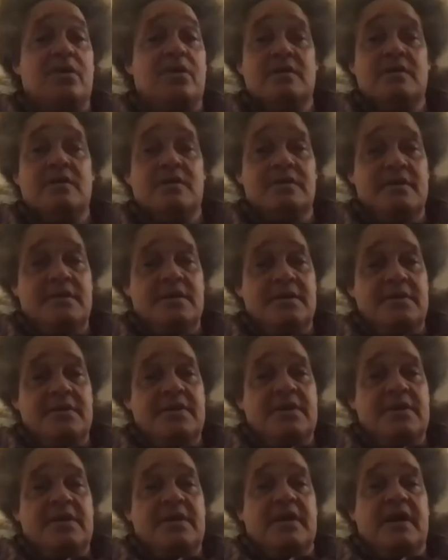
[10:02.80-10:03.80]
this,
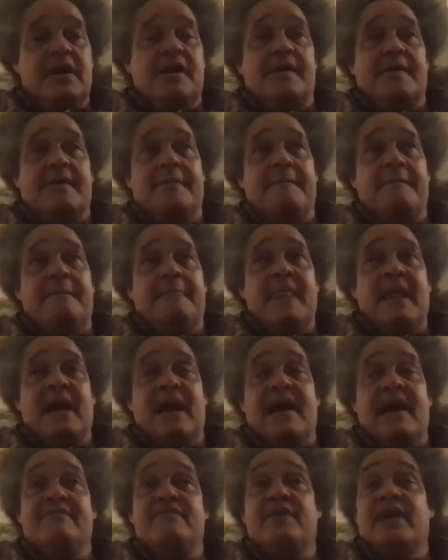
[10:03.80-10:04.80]
a few like
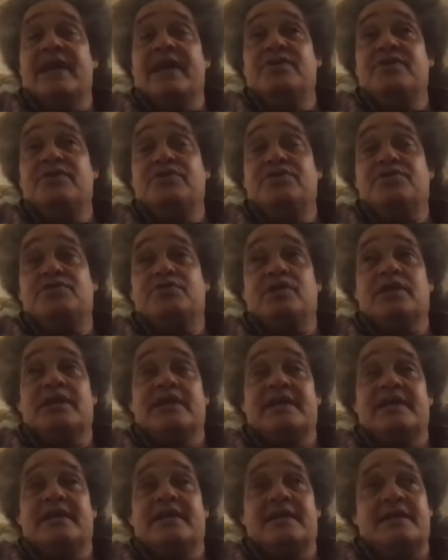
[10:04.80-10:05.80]
left and right
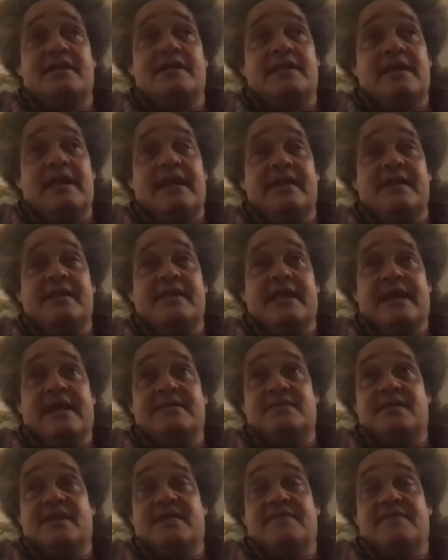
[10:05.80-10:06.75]
and middle.